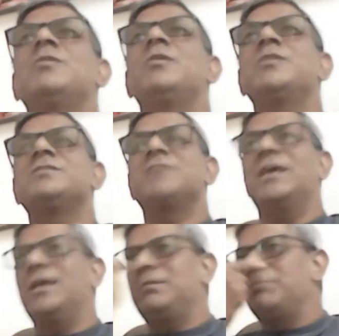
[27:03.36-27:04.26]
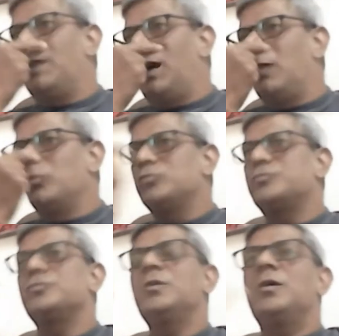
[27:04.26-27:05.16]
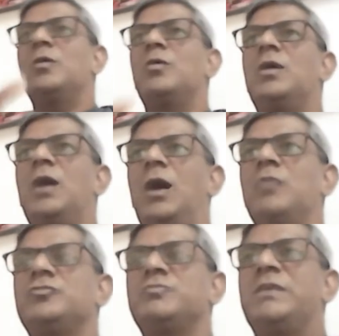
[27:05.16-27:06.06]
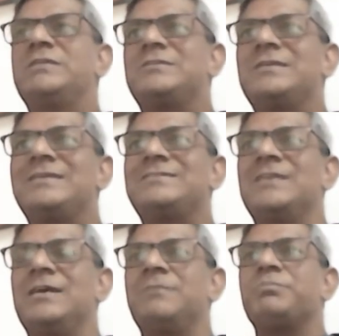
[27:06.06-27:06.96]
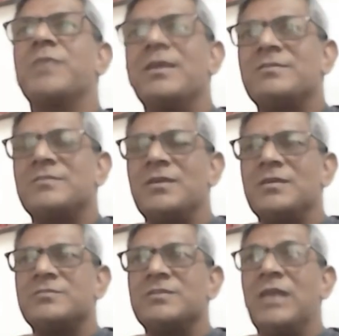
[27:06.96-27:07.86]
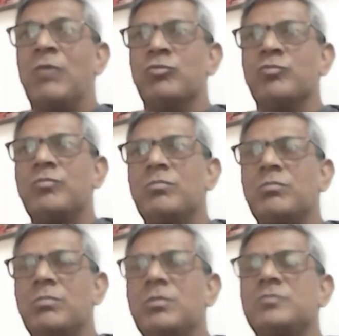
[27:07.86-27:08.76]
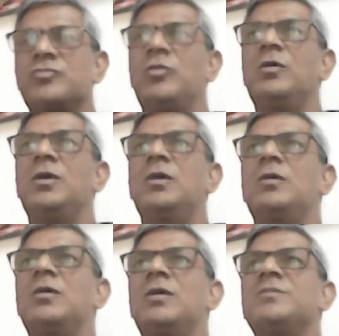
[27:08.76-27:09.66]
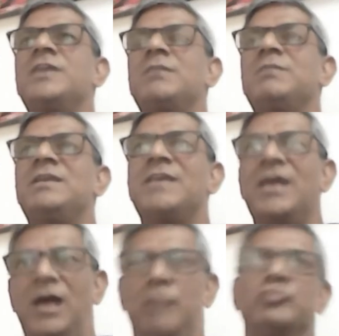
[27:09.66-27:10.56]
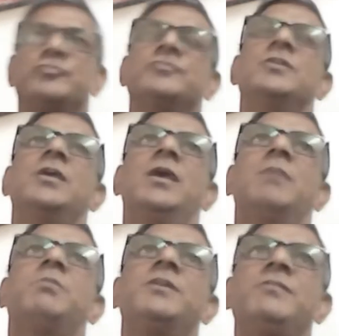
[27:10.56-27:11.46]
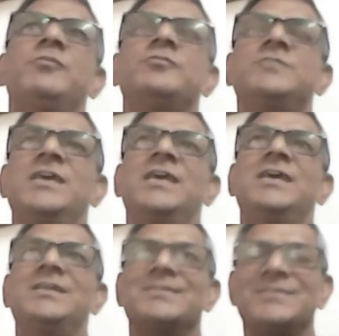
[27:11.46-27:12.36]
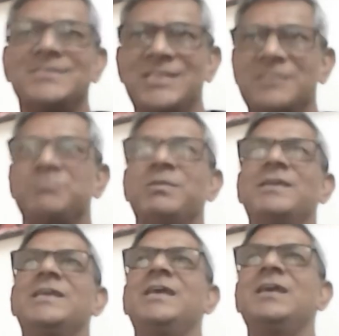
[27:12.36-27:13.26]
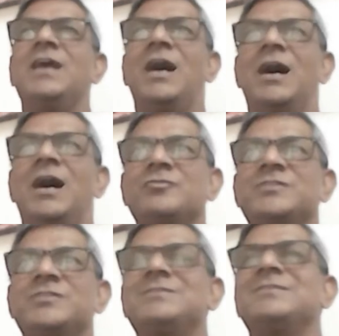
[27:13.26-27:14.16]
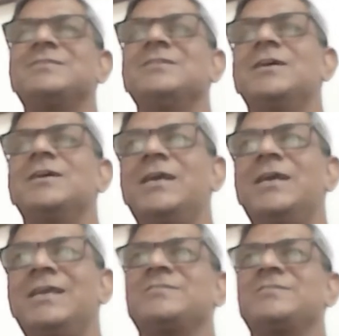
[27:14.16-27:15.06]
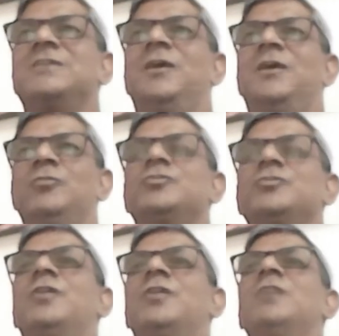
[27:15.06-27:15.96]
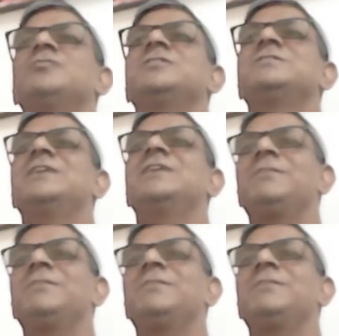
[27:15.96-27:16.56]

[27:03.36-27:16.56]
when we say house means it's noun. So they are building a house. But if you say this building, houses a guest house, or houses